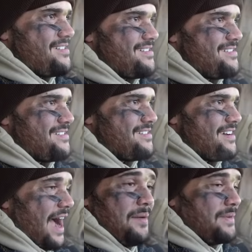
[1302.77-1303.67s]
god.
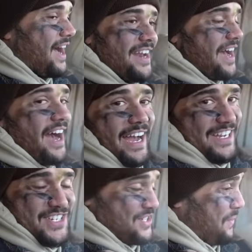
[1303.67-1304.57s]
I'm not high, I
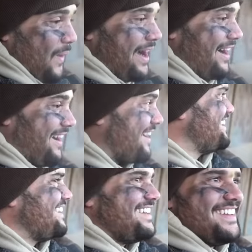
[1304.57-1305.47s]
swear.
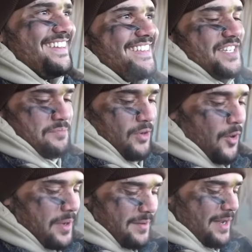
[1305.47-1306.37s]
No, this
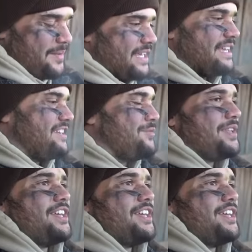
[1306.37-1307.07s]
propane might be getting to me